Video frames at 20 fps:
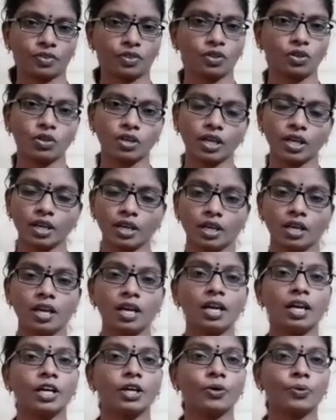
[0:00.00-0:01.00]
Okay.
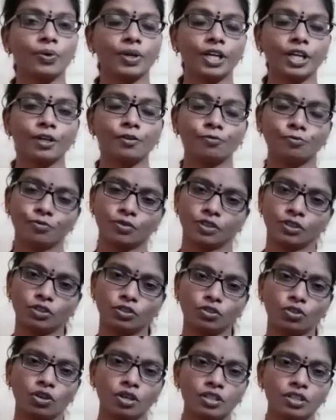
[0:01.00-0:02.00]
Green for the
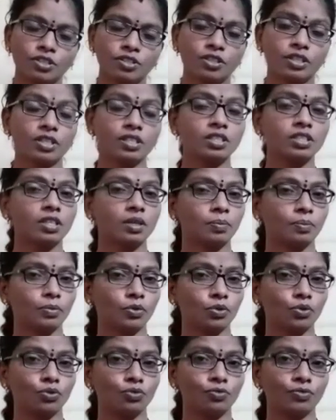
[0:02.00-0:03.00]
continents,
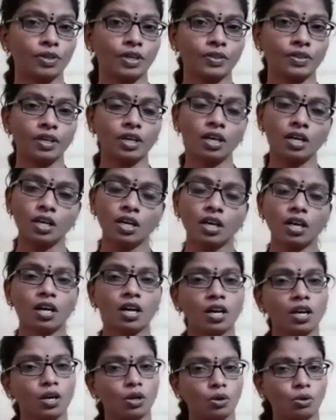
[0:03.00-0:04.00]
blue for the
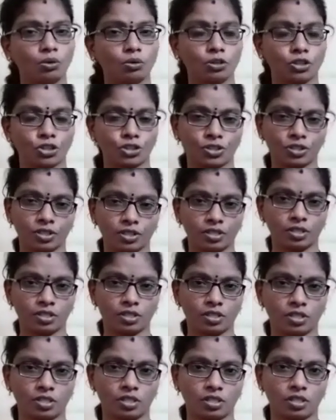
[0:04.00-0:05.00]

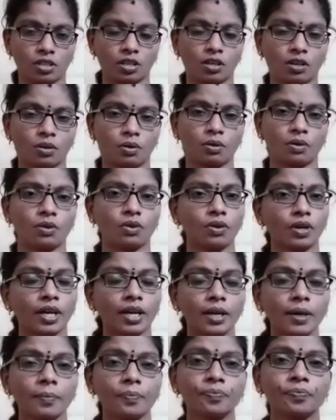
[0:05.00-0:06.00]
oceans.
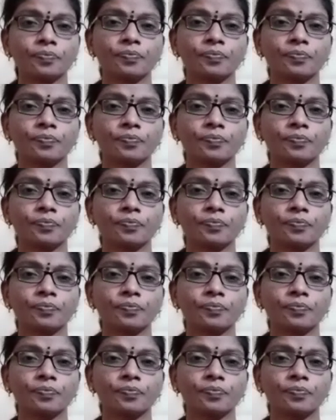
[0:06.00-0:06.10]
Okay.